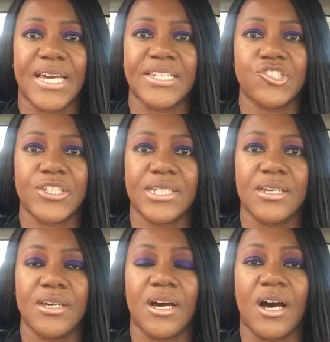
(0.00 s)
energy
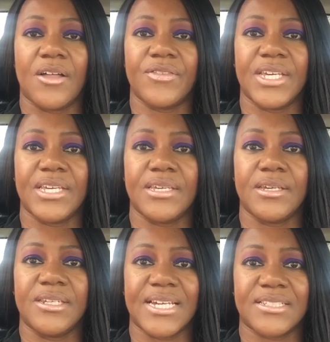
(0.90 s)
on the
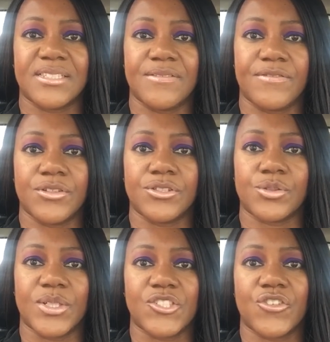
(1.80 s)
negative
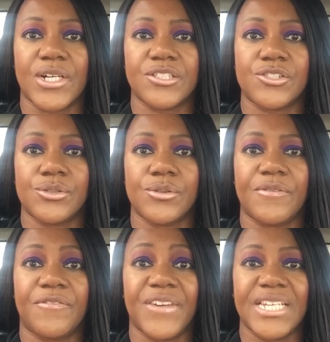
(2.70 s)
thoughts, we're trying to
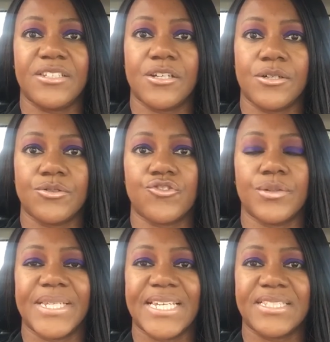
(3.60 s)
feed those
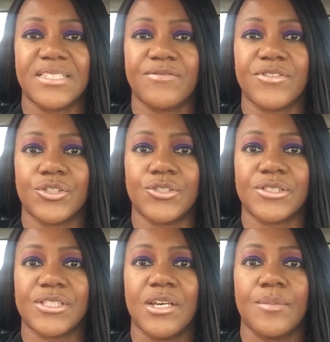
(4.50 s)
ruminating
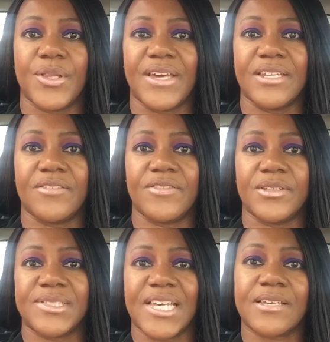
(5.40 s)
thoughts, but then on
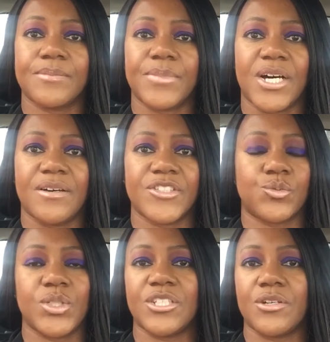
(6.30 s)
the second part of
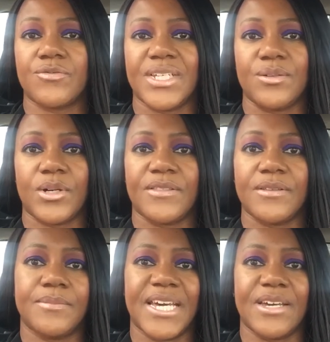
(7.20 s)
us, we don't really want
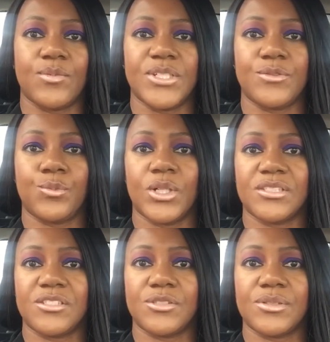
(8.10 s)
them there. We
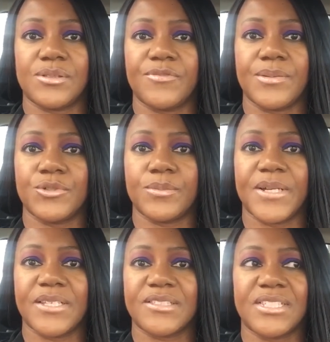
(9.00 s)
want to do something more
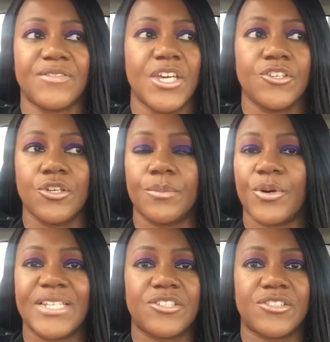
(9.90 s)
positive. Your
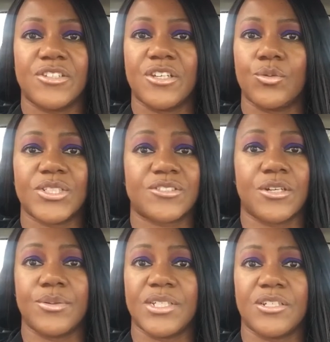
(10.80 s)
brain doesn't know what's
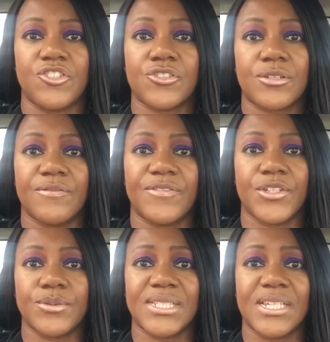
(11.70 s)
going on. You're
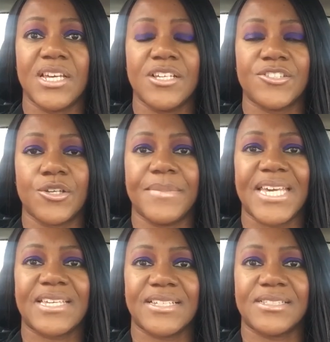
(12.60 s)
confusing it. So
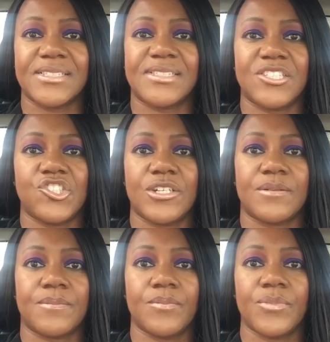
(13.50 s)
make a
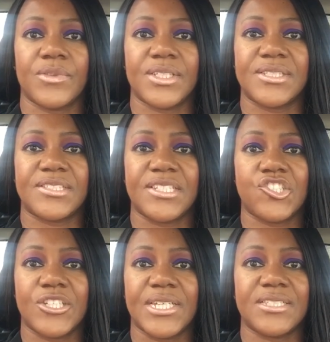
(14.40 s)
decision. The
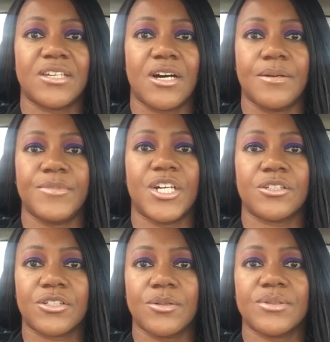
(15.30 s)
decision is, I'm
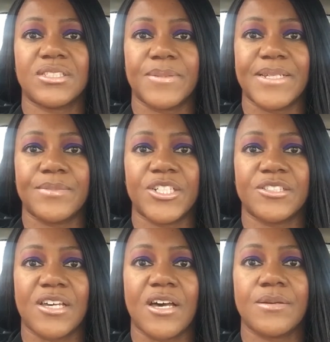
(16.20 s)
not going to spend my
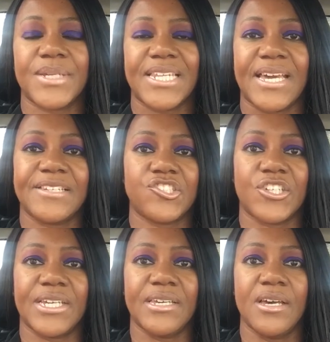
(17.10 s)
time and
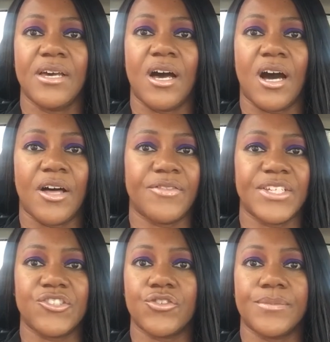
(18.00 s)
energy on
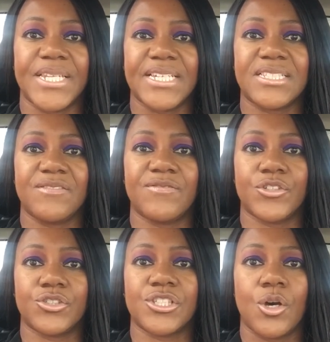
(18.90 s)
these ruminating
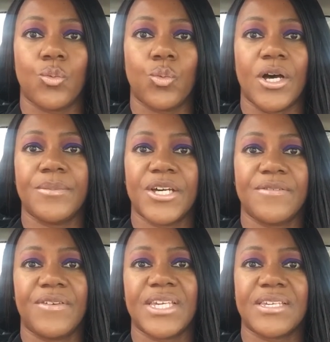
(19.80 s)
thoughts. Why am I
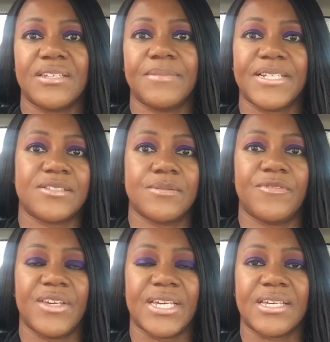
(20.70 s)
thinking about
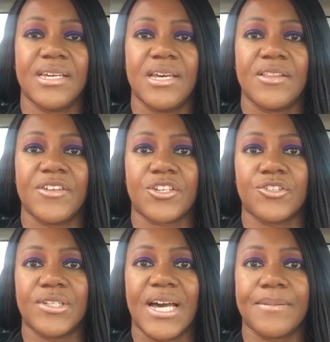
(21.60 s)
something that
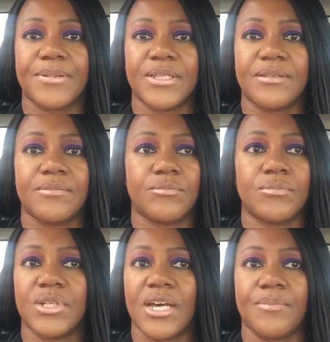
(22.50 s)
could happen
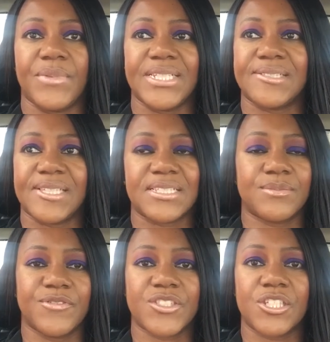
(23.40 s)
in 6
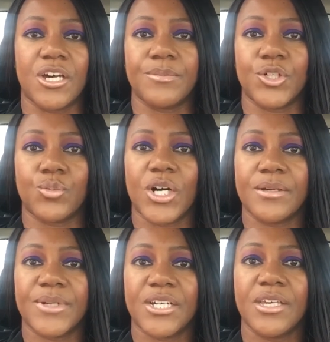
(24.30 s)
months' time? Or why
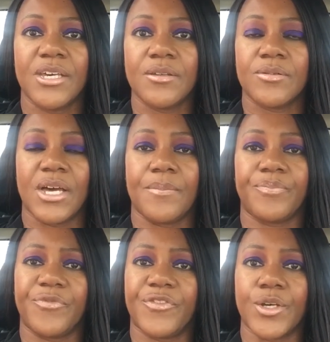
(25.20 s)
am I
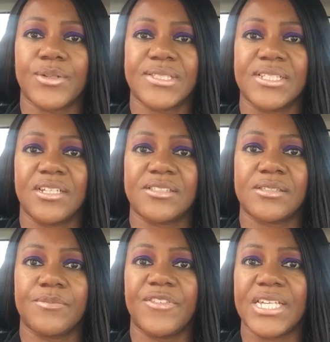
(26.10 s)
focusing on
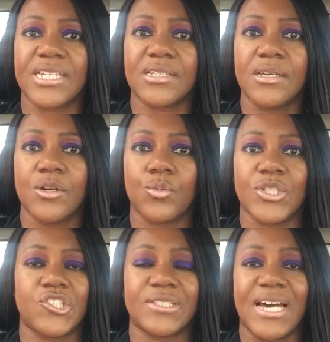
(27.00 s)
something
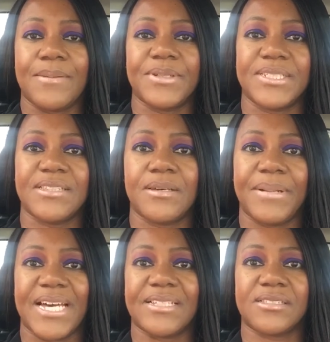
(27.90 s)
which has happened in the
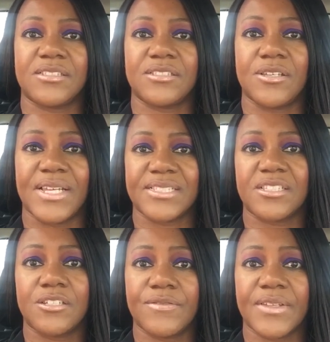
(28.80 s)
past? So that's
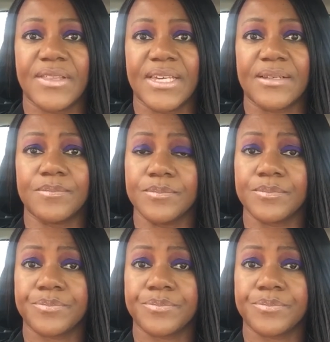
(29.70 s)
another thing.